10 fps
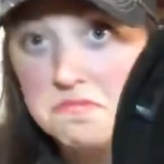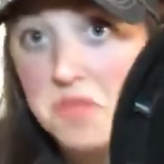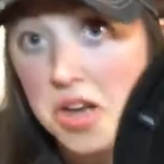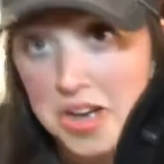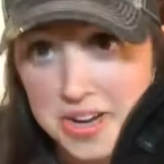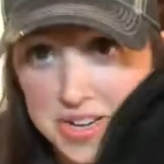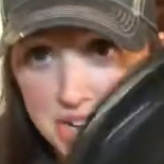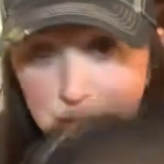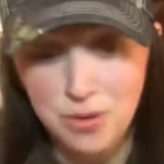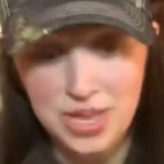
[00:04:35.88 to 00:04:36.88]
odd
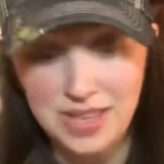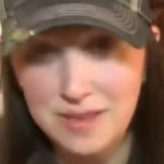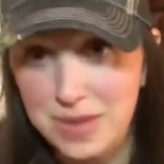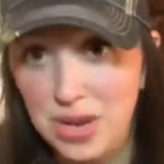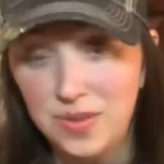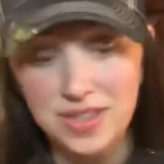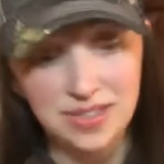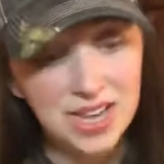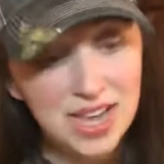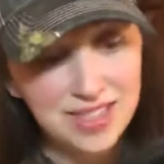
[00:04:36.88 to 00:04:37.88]
other things, I may use this.
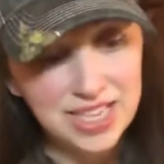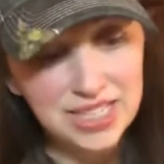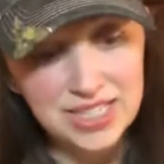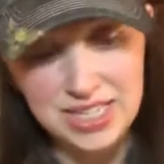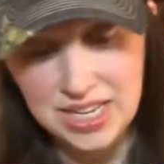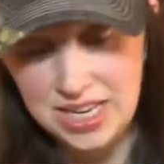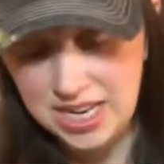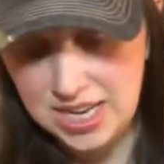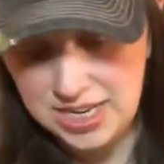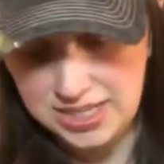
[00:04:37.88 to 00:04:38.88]
This
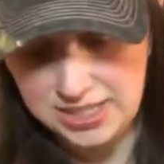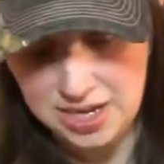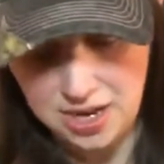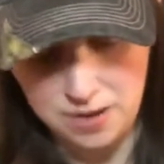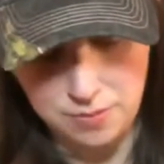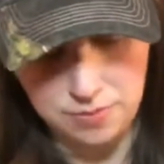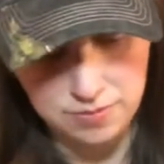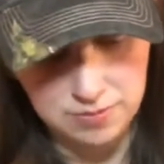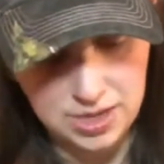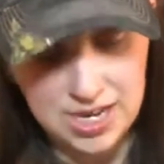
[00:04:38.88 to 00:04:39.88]
is,
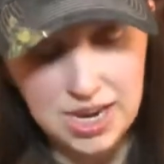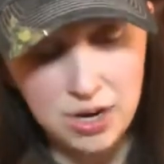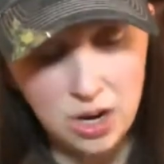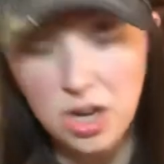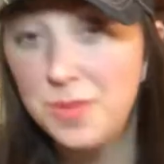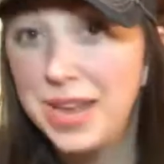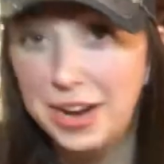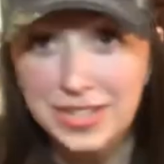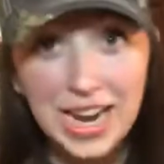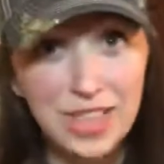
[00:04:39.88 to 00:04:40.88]
again, not going to be
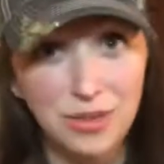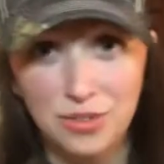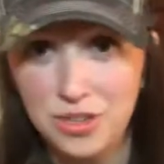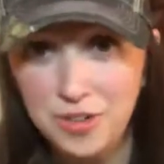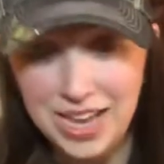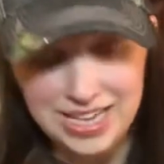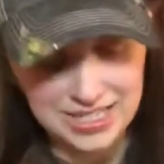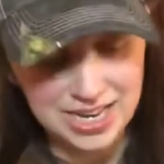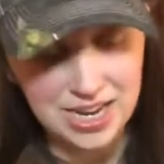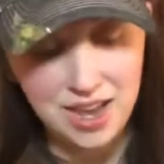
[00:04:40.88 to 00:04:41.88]
airtight. There's no
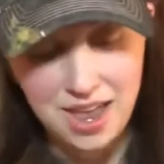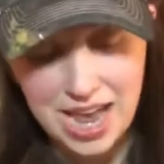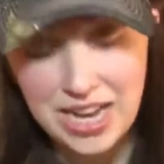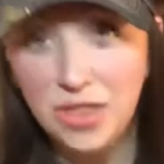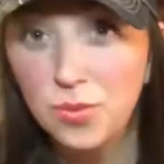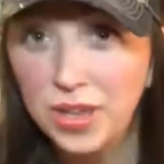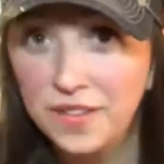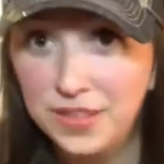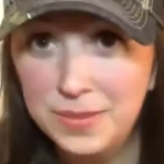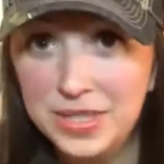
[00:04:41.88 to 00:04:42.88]
gasket, and it's really
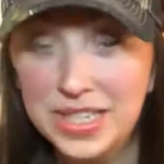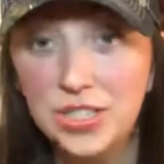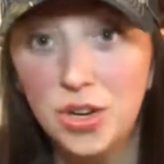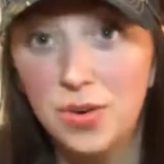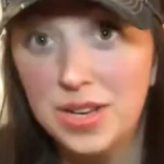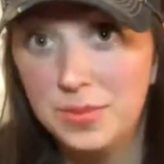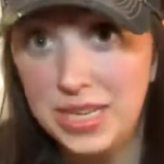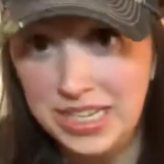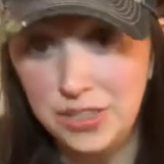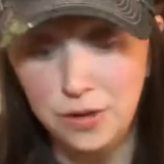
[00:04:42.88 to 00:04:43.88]
flimsy, so it'd be
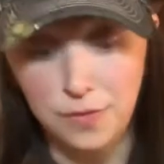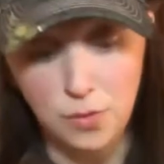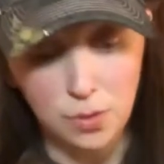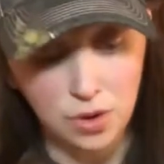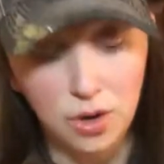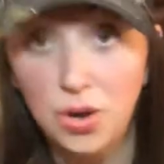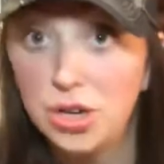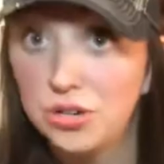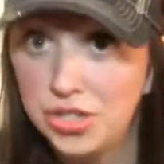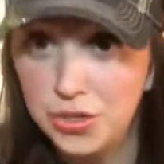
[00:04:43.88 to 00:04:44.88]
easier for
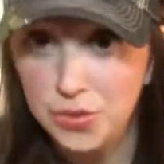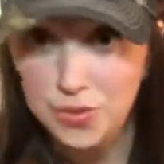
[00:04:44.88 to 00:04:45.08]
critters to